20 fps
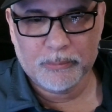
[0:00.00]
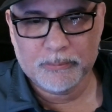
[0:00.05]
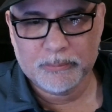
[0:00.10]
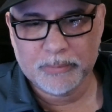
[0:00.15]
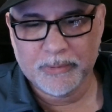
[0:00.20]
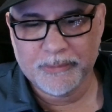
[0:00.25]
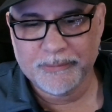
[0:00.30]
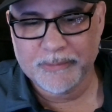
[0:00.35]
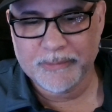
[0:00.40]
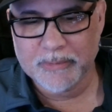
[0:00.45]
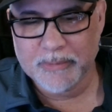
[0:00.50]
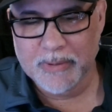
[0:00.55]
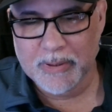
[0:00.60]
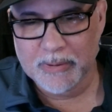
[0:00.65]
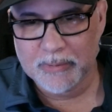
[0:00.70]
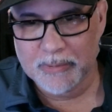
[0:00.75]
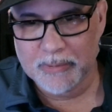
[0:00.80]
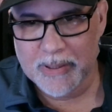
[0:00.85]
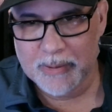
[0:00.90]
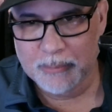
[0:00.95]
Please hit that
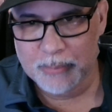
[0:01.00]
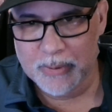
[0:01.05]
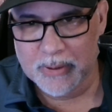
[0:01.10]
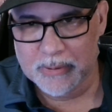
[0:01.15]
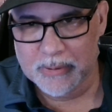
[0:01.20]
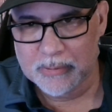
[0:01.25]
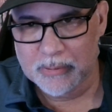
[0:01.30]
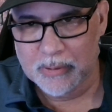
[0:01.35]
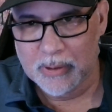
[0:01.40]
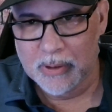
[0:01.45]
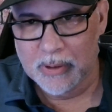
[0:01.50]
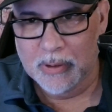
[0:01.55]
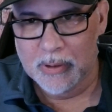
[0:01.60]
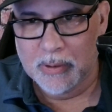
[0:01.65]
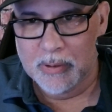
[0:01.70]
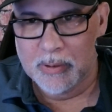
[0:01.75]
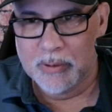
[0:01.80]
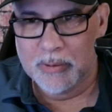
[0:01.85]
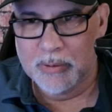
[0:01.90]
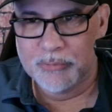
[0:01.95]
like button,
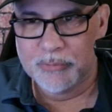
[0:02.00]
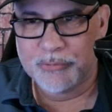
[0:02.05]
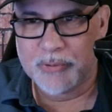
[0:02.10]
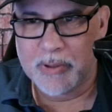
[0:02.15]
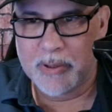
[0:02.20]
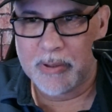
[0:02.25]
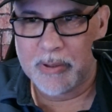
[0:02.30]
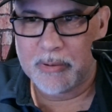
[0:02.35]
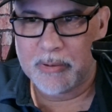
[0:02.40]
share,